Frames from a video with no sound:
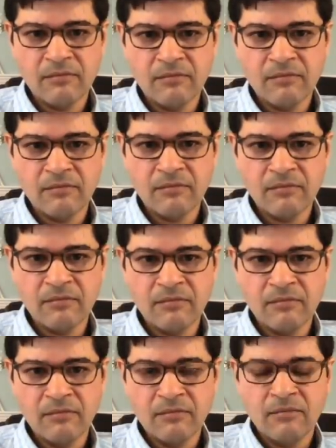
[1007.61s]

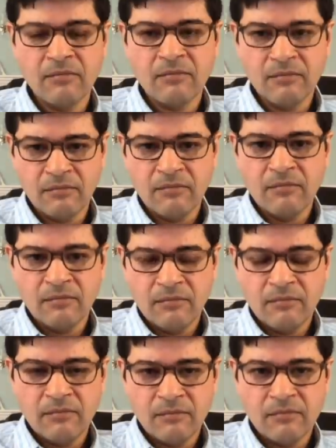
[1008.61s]

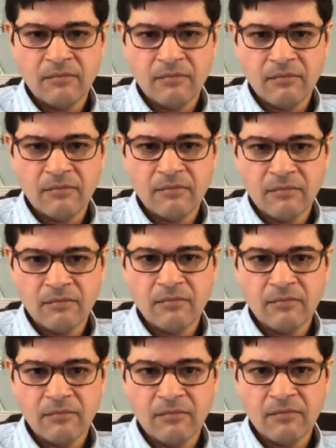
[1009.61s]

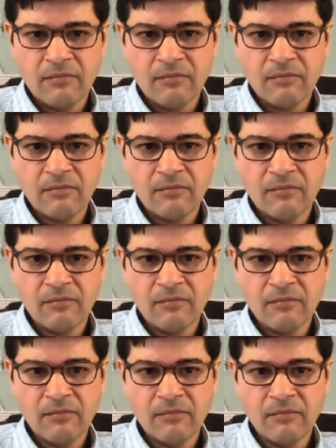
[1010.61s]

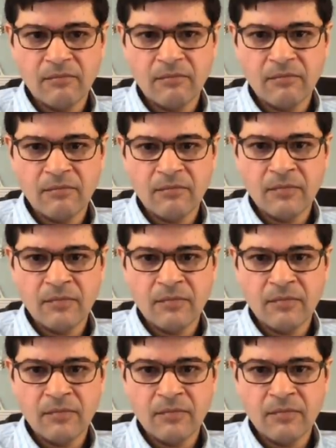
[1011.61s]
No words are spoken by the person on screen.